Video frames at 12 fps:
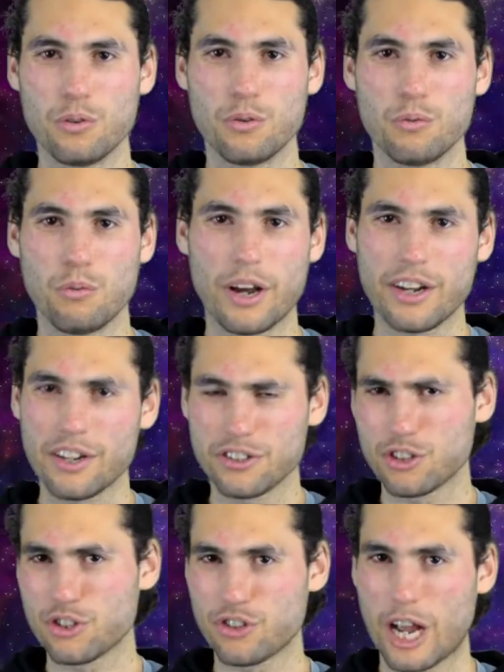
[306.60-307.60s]
Why not
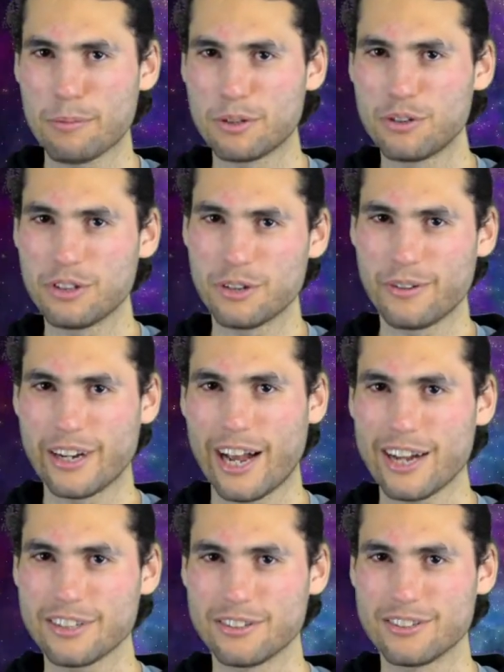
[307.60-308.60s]
just strap a nuclear
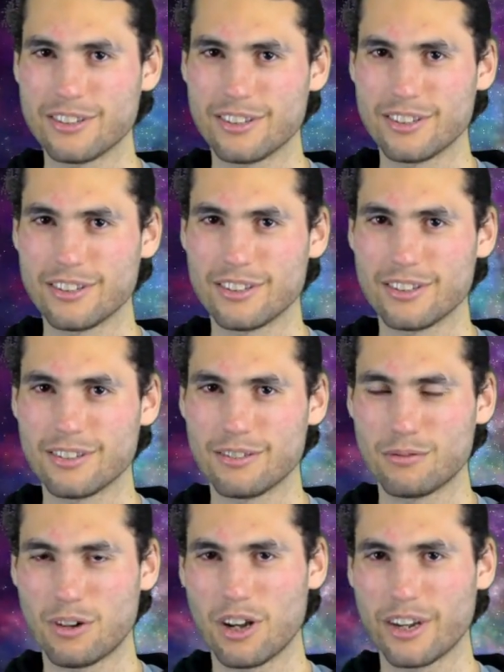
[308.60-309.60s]
reactor to the
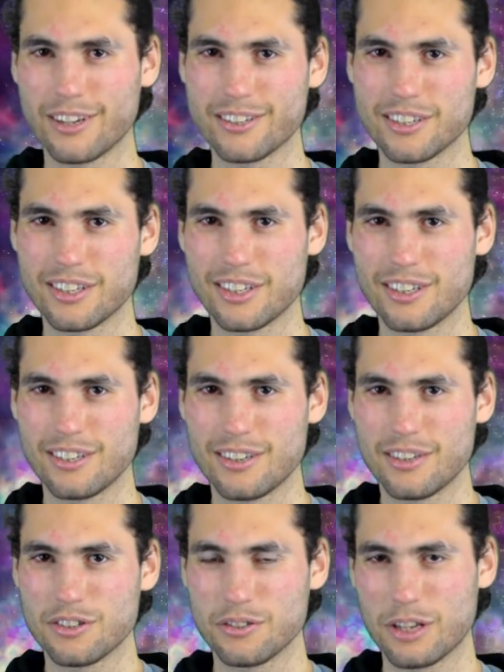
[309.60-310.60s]
rocket
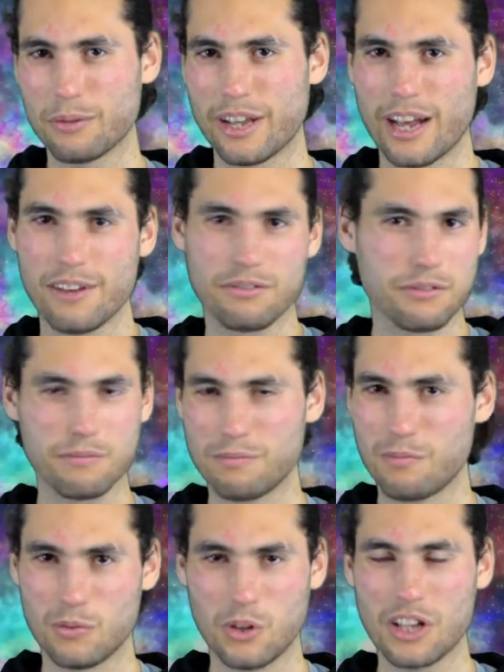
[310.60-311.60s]
so that we have
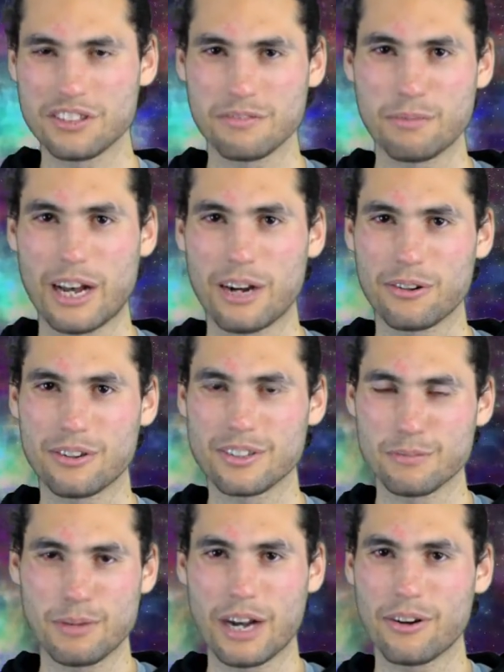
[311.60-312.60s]
lots of power
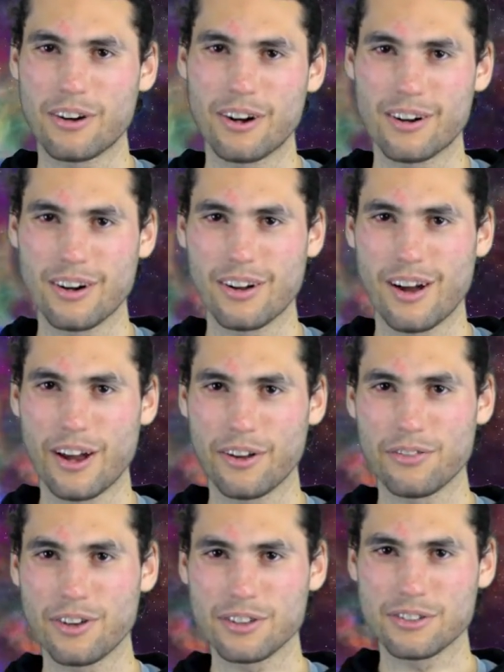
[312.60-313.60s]
to power our
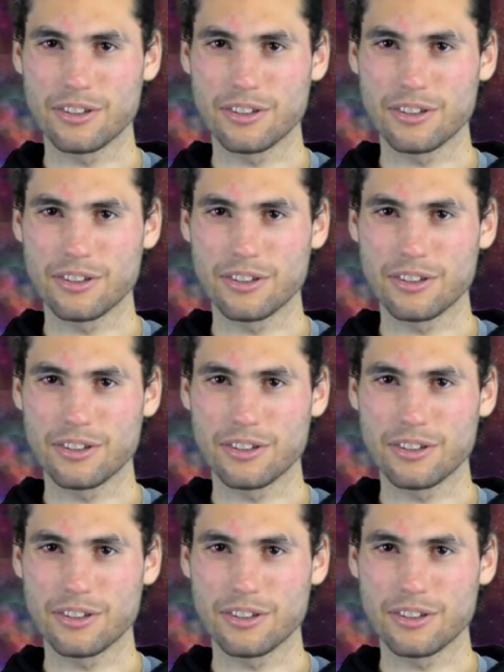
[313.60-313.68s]
ion thruster?